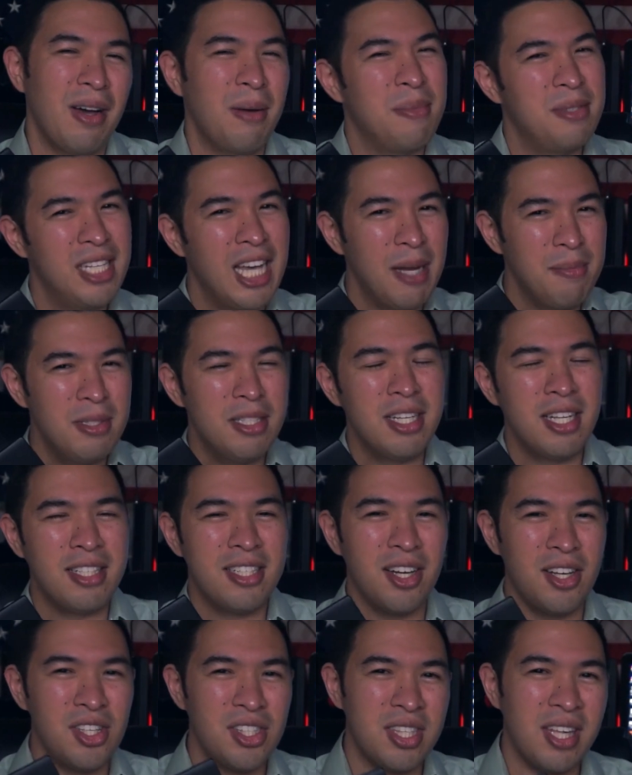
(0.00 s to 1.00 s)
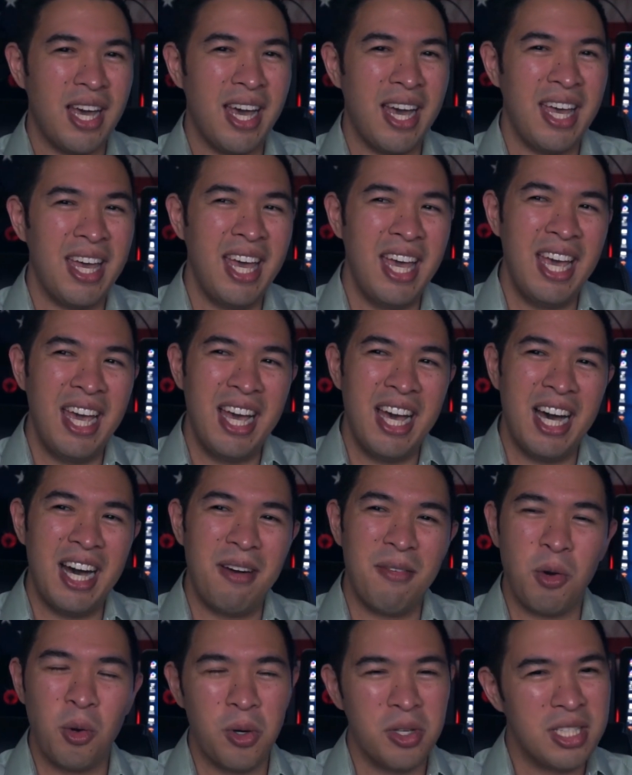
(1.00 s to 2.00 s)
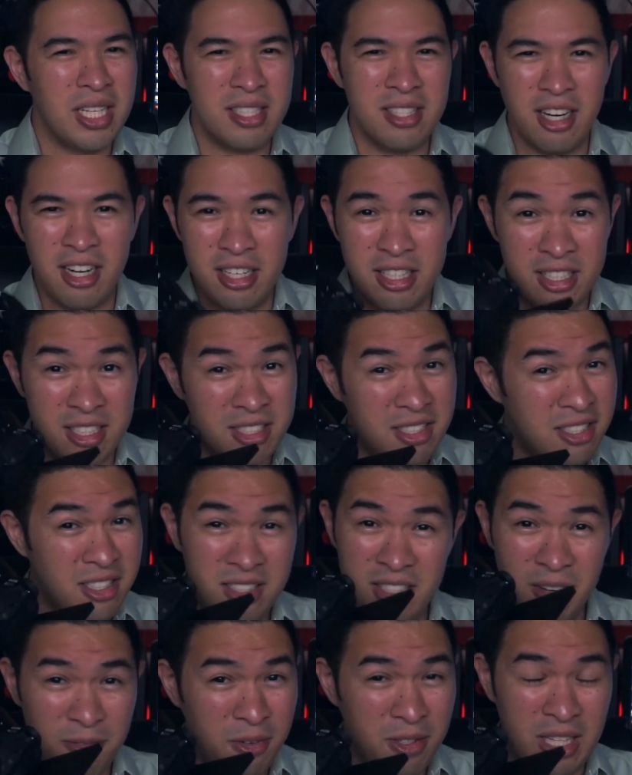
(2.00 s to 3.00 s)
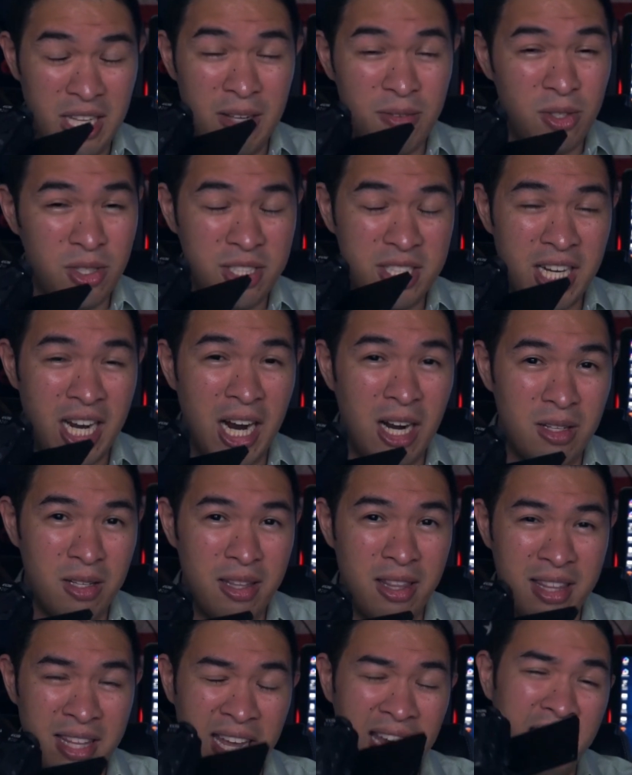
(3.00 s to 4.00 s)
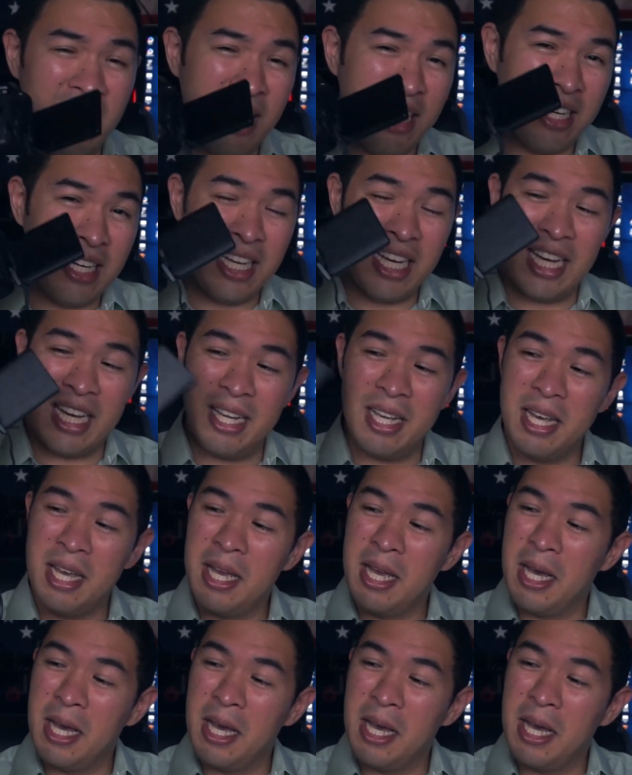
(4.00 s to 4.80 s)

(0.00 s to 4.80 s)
I'm tempted to touch that. Of course, that's at a different level entirely than the 80D.